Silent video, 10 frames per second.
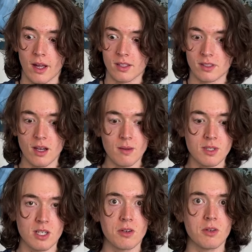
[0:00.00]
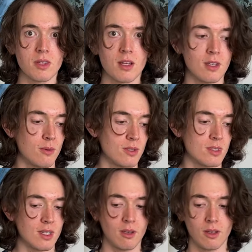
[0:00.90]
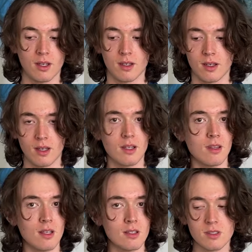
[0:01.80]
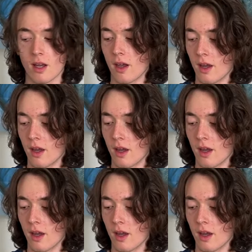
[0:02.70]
It's not a material that you would see in any of these.